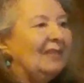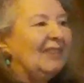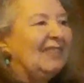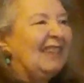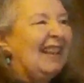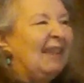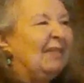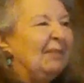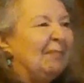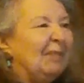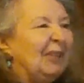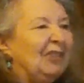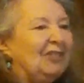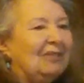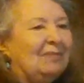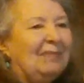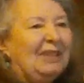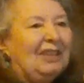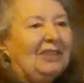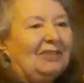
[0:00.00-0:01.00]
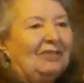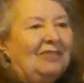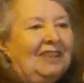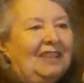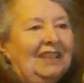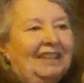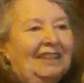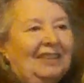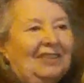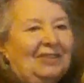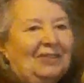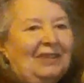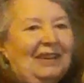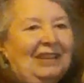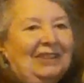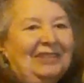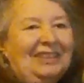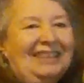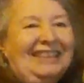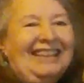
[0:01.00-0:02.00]
of us have a bunch of mixed feelings
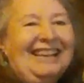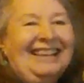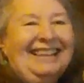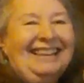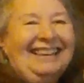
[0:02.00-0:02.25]
around it.